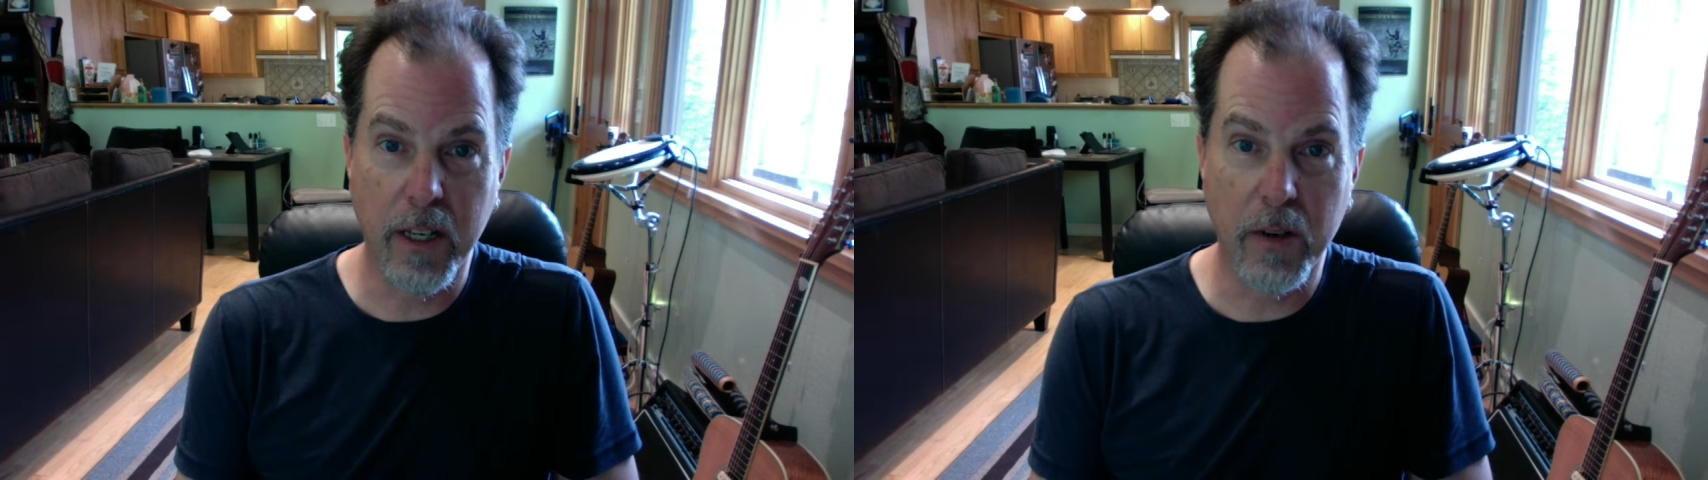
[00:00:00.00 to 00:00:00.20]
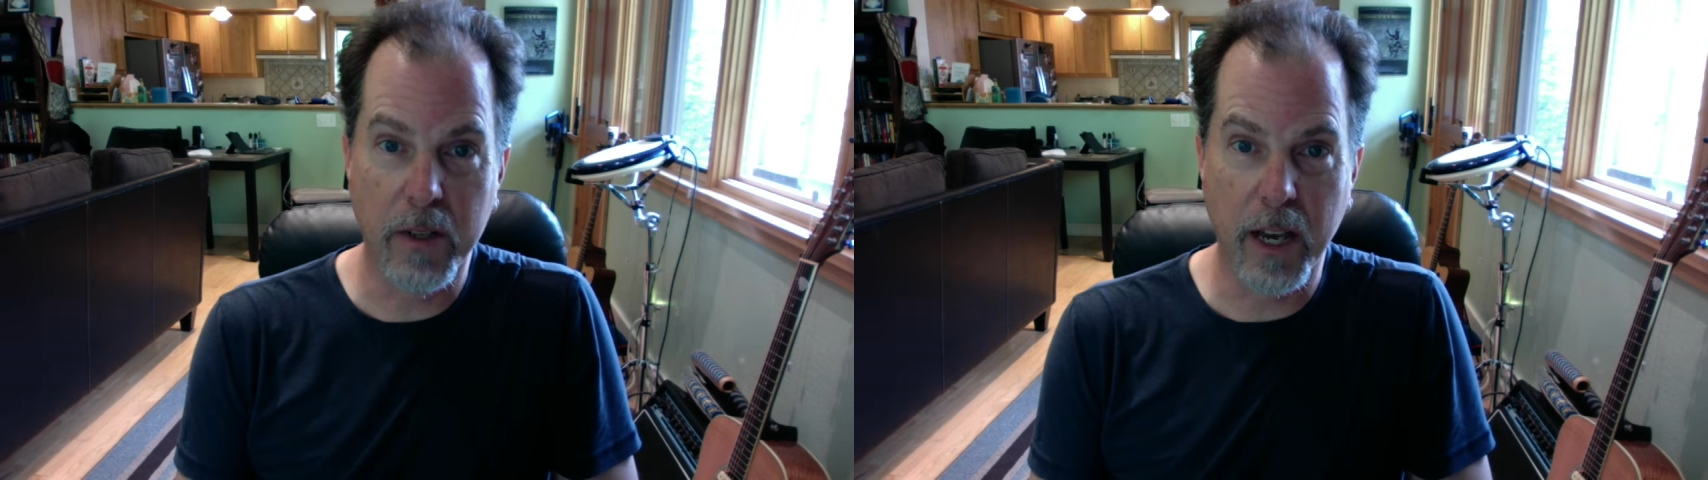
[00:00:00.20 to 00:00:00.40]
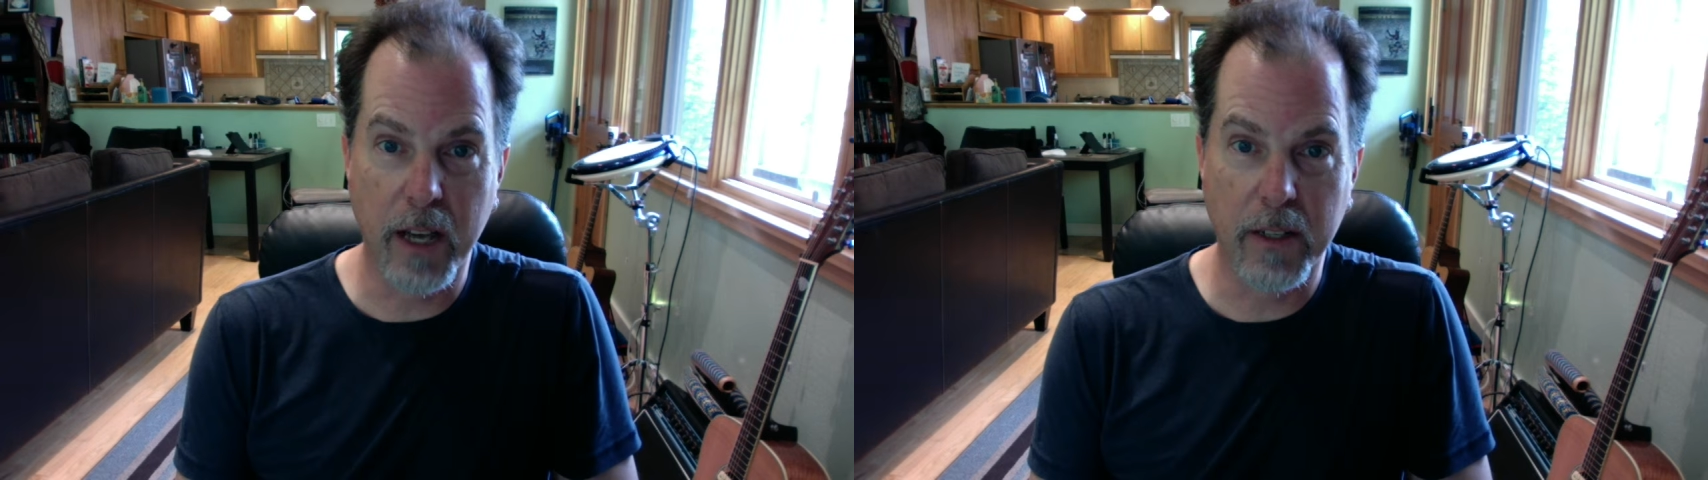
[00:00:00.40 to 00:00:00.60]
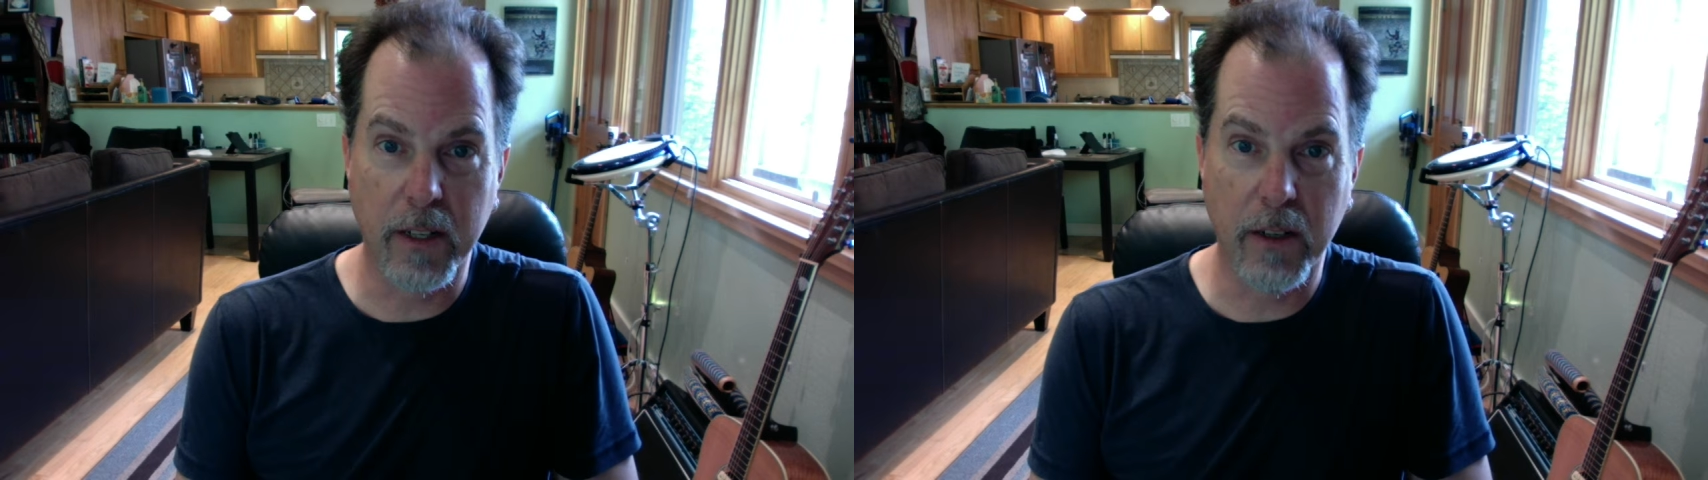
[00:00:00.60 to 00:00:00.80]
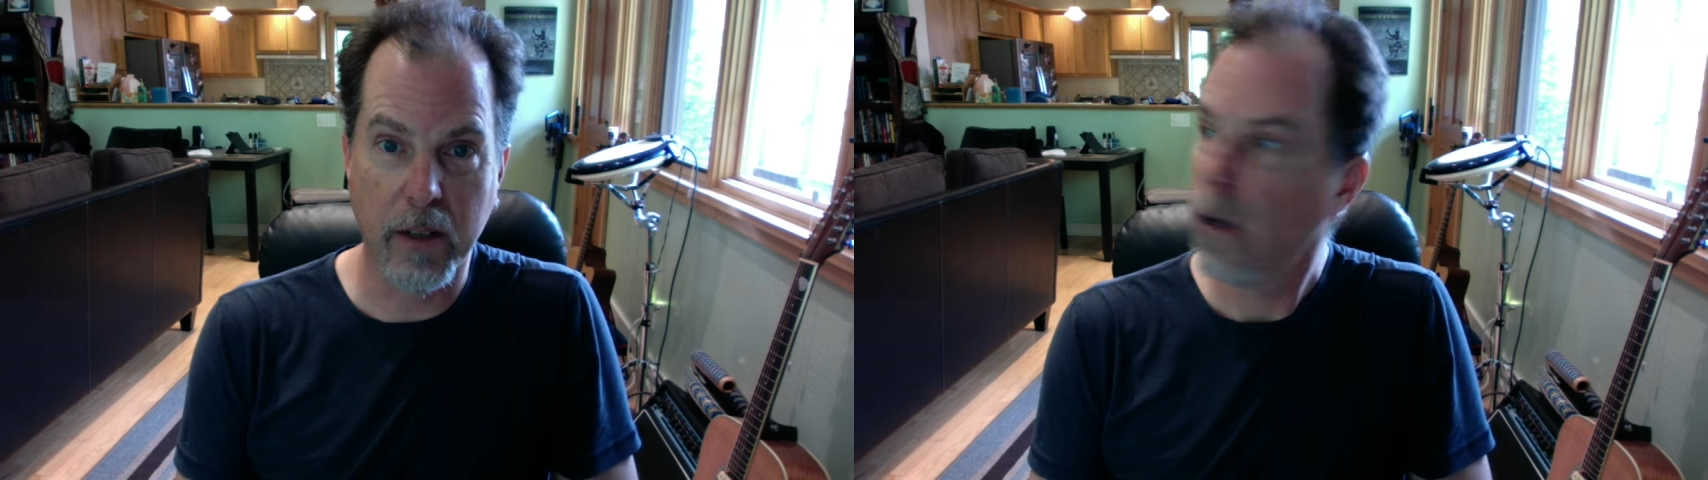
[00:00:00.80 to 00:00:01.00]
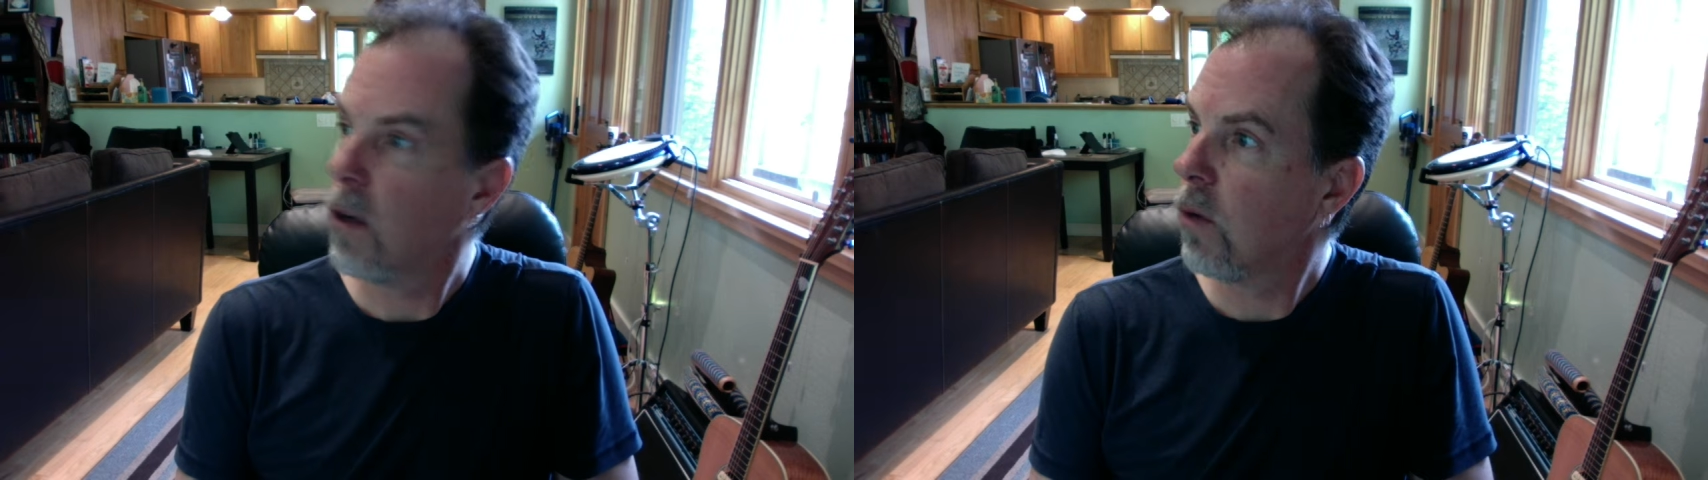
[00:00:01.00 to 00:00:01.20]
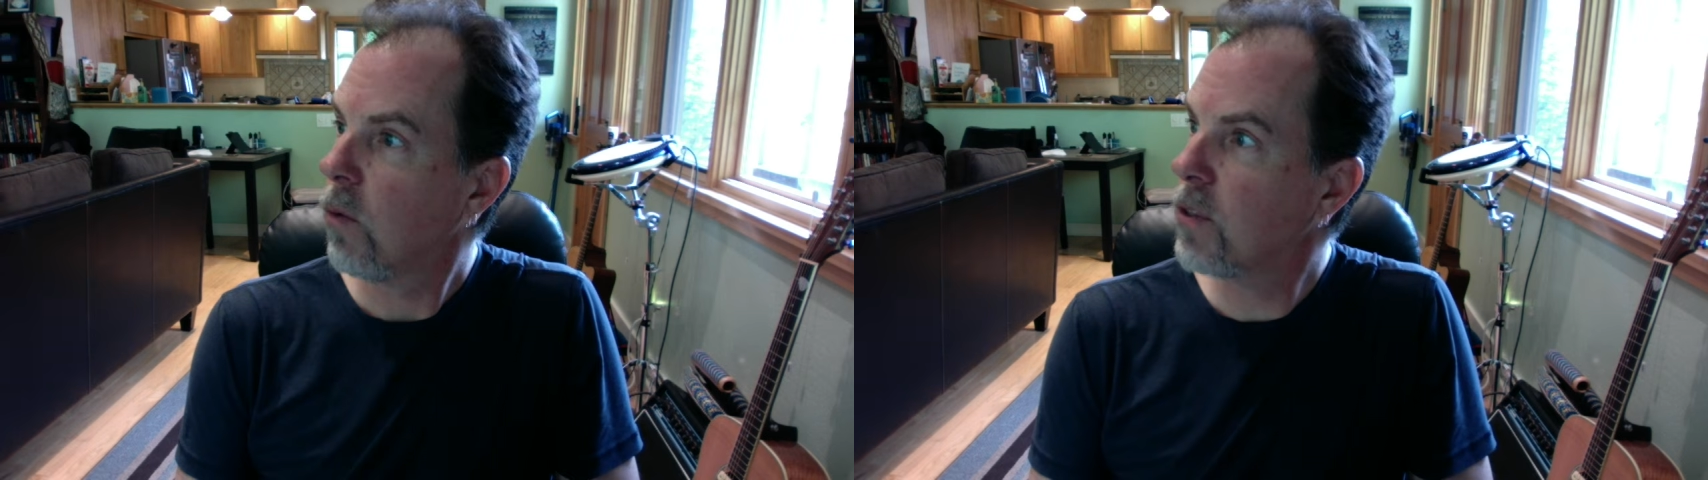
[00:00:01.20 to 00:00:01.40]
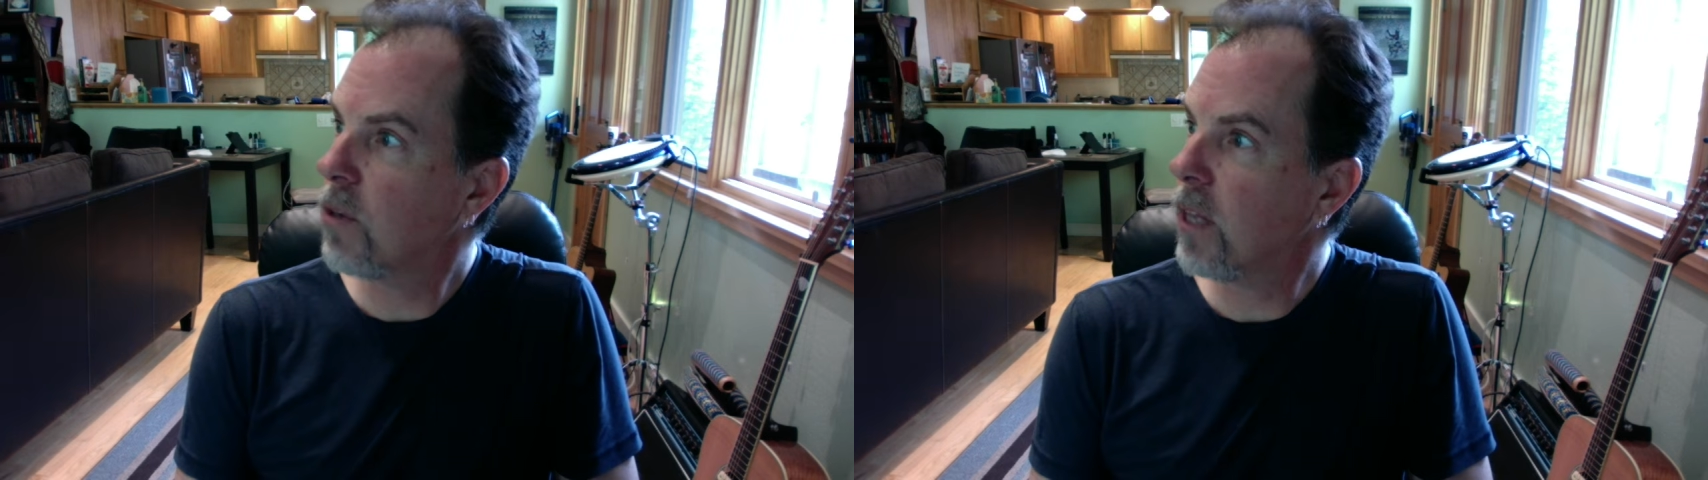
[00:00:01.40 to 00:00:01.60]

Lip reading: is asking, what's over